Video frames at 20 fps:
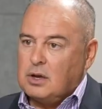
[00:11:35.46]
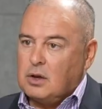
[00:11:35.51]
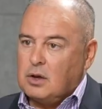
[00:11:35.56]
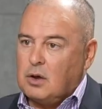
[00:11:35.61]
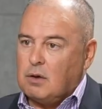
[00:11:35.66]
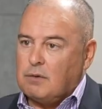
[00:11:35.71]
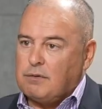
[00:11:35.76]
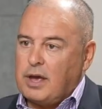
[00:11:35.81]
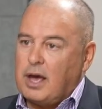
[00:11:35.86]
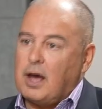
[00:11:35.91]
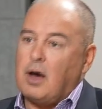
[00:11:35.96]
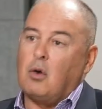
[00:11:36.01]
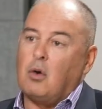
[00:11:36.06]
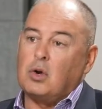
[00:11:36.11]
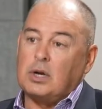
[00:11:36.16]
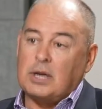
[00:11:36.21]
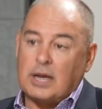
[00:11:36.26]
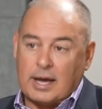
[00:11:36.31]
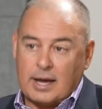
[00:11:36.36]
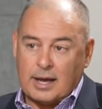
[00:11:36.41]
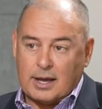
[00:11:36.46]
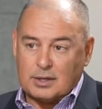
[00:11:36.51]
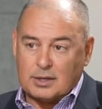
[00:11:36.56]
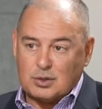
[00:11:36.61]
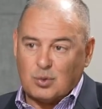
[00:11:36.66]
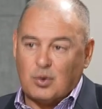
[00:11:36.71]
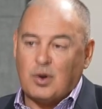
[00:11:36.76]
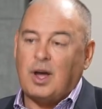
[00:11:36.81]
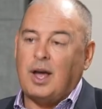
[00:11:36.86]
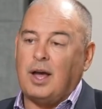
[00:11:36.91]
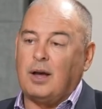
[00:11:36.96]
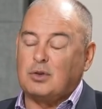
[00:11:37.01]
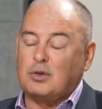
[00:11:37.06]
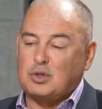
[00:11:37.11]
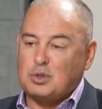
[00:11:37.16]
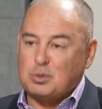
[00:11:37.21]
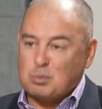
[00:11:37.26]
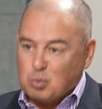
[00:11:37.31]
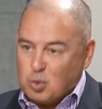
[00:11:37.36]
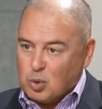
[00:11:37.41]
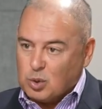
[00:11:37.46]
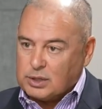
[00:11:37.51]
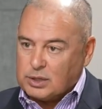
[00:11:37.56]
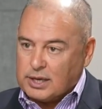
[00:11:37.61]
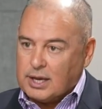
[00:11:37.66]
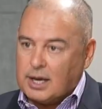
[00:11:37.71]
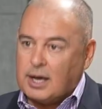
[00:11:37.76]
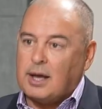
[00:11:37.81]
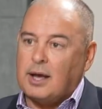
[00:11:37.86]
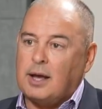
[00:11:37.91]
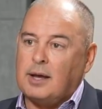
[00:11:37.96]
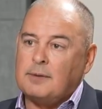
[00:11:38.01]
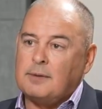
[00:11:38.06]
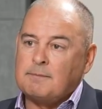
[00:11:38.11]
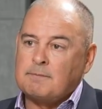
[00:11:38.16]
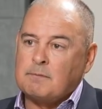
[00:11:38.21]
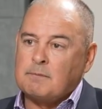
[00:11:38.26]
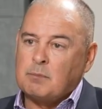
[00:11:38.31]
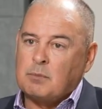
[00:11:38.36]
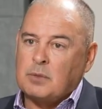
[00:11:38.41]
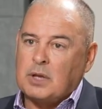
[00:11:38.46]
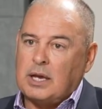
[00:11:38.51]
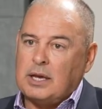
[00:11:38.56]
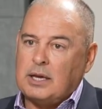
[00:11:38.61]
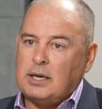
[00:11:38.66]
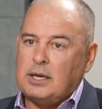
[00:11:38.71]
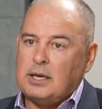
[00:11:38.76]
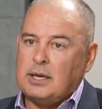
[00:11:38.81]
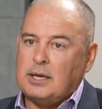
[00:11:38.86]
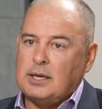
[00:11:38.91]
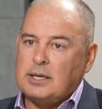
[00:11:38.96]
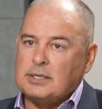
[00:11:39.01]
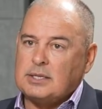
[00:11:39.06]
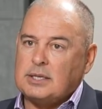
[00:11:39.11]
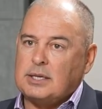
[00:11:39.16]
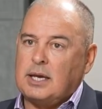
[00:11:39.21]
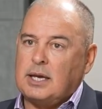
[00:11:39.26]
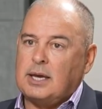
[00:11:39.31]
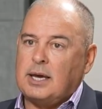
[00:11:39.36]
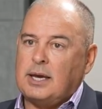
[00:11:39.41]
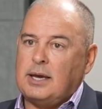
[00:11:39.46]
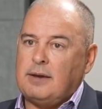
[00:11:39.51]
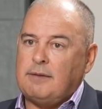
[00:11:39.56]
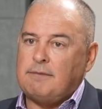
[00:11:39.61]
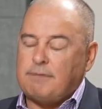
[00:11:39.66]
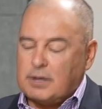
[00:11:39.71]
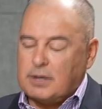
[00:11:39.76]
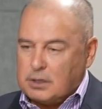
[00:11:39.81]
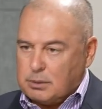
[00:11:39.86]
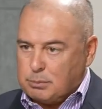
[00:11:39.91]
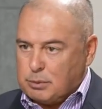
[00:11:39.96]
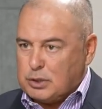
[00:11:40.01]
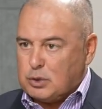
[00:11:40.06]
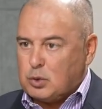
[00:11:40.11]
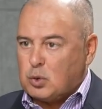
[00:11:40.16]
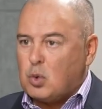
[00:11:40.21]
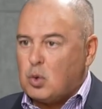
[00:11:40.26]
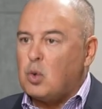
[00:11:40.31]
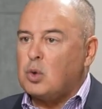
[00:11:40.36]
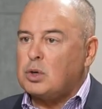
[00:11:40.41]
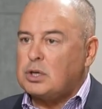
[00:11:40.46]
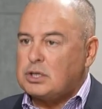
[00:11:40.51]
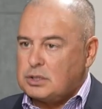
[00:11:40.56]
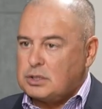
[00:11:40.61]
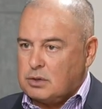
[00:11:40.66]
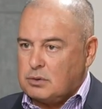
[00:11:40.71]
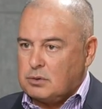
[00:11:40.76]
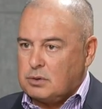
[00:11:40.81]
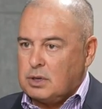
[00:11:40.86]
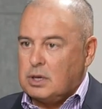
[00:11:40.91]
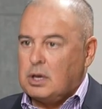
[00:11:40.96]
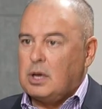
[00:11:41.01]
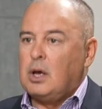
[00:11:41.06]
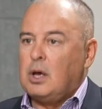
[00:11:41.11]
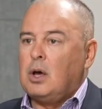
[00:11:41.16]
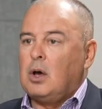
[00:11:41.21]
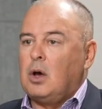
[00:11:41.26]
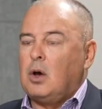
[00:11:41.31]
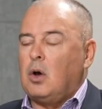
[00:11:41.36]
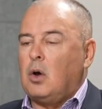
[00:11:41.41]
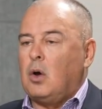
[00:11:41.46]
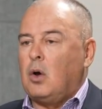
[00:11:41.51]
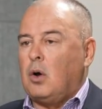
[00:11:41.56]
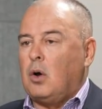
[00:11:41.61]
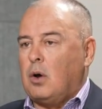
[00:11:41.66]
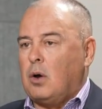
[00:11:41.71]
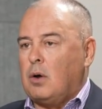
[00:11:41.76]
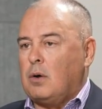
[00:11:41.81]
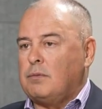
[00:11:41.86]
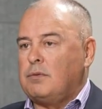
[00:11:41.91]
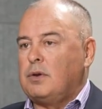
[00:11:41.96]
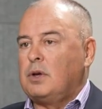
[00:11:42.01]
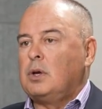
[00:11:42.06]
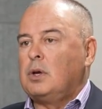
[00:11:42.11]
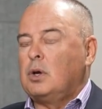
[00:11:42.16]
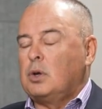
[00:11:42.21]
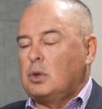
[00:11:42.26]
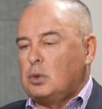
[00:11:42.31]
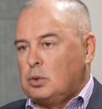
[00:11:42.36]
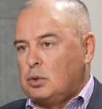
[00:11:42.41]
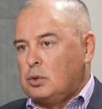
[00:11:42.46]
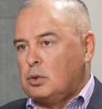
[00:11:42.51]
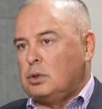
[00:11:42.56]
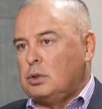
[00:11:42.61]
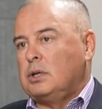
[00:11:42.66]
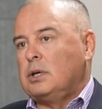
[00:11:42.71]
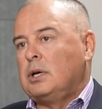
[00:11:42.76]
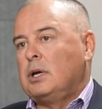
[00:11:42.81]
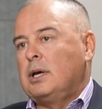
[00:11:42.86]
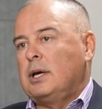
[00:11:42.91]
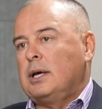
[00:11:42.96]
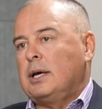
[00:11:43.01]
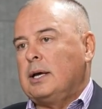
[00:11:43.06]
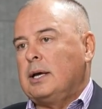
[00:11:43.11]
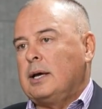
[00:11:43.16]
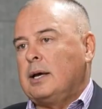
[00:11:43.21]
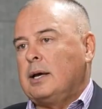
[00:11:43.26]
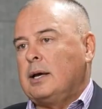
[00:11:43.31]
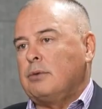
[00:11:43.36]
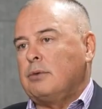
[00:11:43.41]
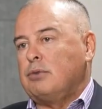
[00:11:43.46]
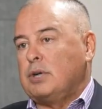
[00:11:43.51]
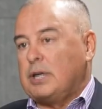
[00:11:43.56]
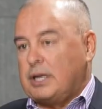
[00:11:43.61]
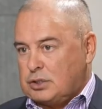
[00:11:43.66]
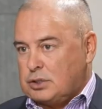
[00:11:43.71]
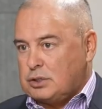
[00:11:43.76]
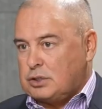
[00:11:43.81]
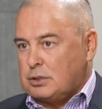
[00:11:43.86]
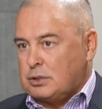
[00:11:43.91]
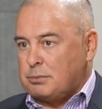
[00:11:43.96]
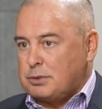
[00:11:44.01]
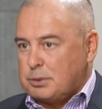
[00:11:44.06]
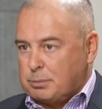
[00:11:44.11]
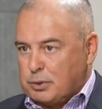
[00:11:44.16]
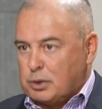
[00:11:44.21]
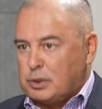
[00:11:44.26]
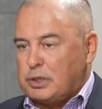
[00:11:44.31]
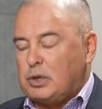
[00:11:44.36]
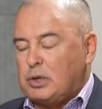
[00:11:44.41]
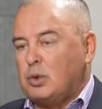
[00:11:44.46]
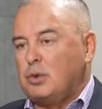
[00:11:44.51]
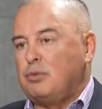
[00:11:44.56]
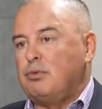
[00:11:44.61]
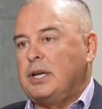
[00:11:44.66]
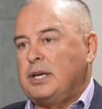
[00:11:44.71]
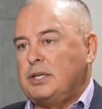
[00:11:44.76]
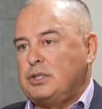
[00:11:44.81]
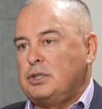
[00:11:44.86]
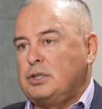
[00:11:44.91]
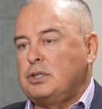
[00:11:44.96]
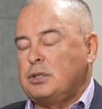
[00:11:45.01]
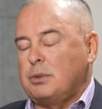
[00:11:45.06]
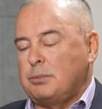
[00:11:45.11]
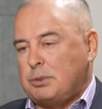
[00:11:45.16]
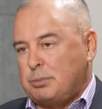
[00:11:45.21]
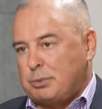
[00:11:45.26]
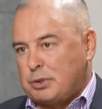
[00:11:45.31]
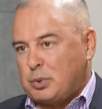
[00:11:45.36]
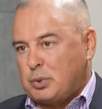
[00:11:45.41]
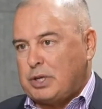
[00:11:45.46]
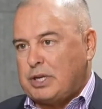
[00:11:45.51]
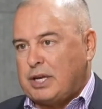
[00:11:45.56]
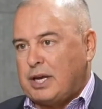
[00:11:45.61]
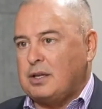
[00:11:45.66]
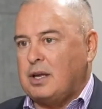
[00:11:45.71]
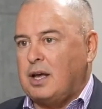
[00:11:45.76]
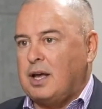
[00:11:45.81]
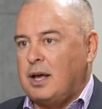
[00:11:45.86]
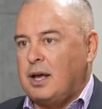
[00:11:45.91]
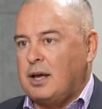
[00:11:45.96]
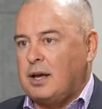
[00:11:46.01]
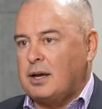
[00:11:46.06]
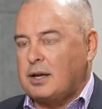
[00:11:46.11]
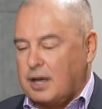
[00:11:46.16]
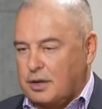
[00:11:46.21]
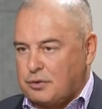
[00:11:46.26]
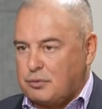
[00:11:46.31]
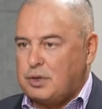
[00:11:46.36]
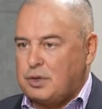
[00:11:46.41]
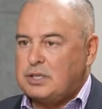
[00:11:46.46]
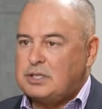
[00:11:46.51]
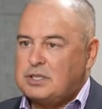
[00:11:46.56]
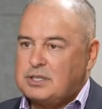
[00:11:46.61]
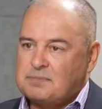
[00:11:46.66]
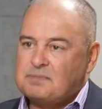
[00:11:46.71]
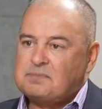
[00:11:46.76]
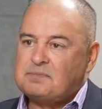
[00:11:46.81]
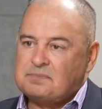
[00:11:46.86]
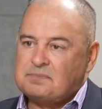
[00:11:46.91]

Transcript: of how large or how small they are, is a fundamental cornerstone of good relationships, building good relationships between our countries.